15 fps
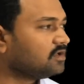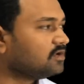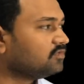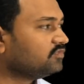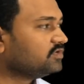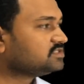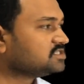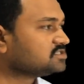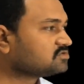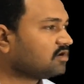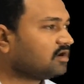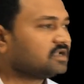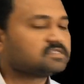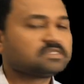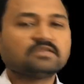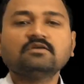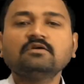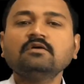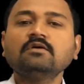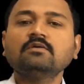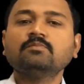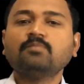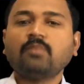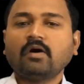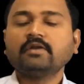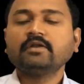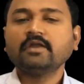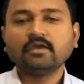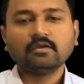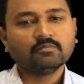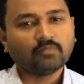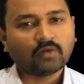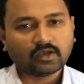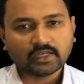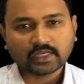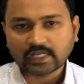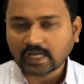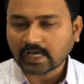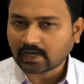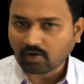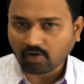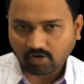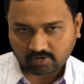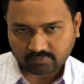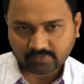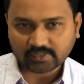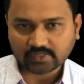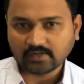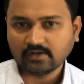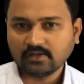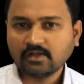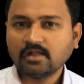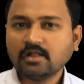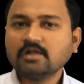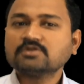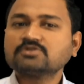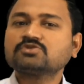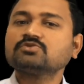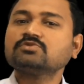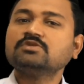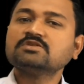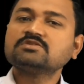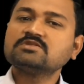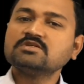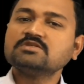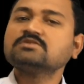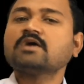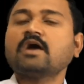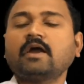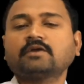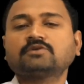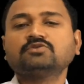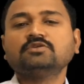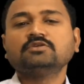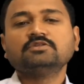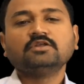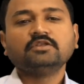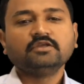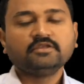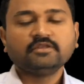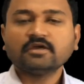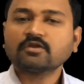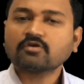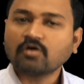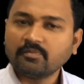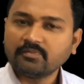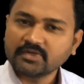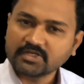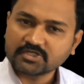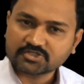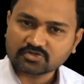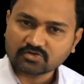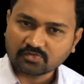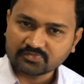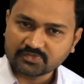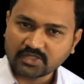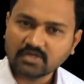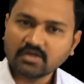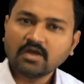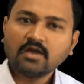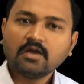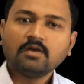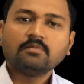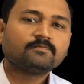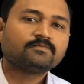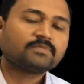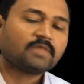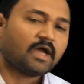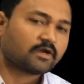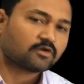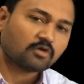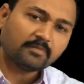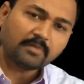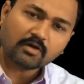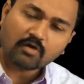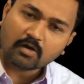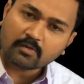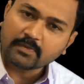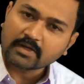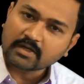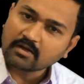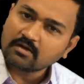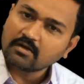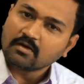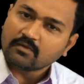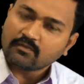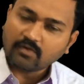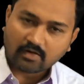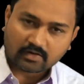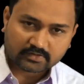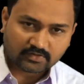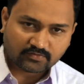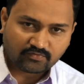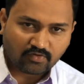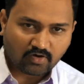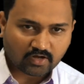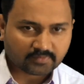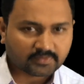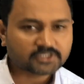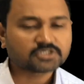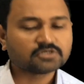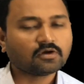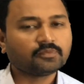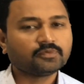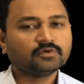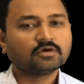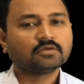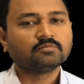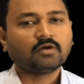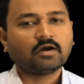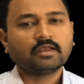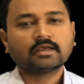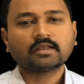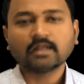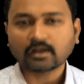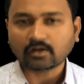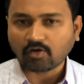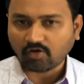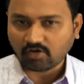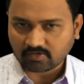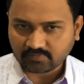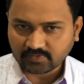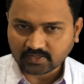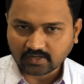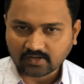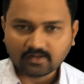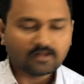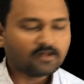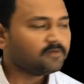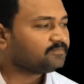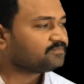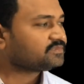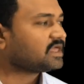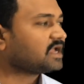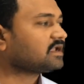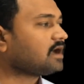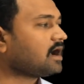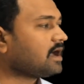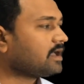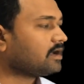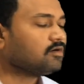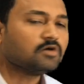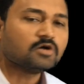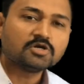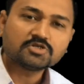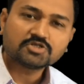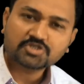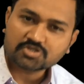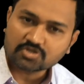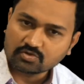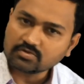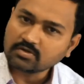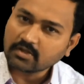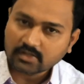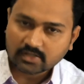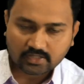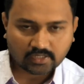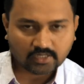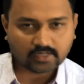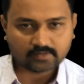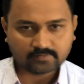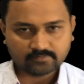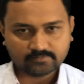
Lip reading: which is called as a bonding molecular orbital. So this is actually the linear combination of the atomic orbital for the formation of your molecular orbital that I have shown here.